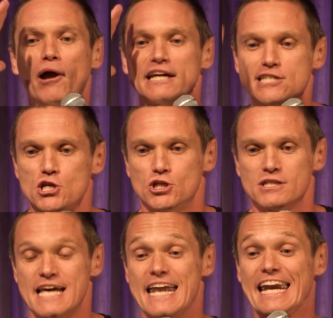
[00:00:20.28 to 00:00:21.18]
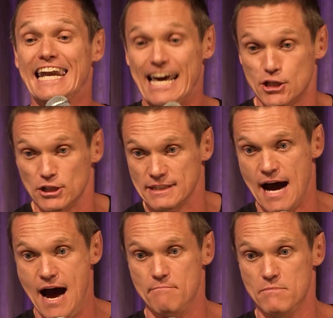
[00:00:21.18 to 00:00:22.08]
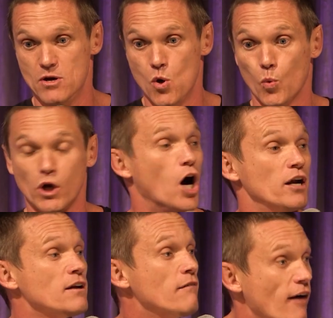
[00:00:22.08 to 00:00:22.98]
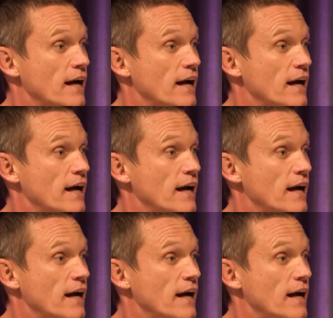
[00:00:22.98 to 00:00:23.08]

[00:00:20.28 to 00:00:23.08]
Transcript: politicians at election time. We can't